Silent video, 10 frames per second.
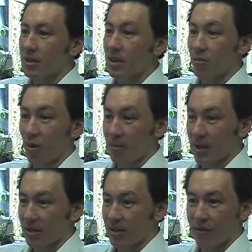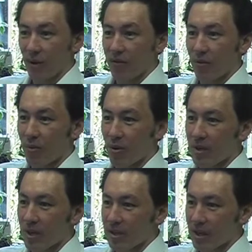set of properties that very few
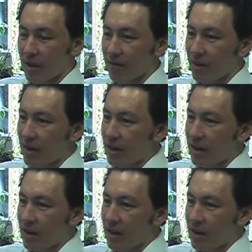proteins have.